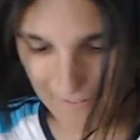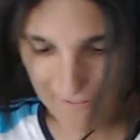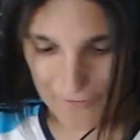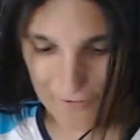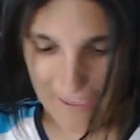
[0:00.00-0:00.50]

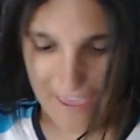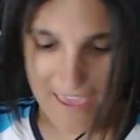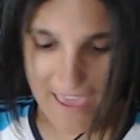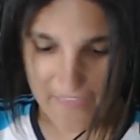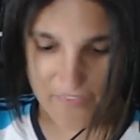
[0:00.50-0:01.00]

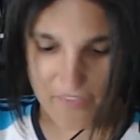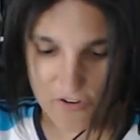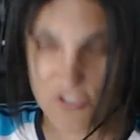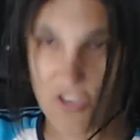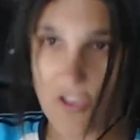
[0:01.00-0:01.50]
Okay, and
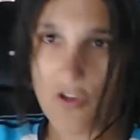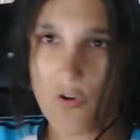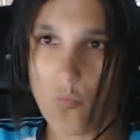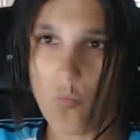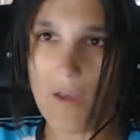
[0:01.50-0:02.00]
there's
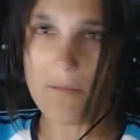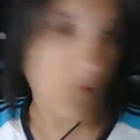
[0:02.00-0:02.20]
one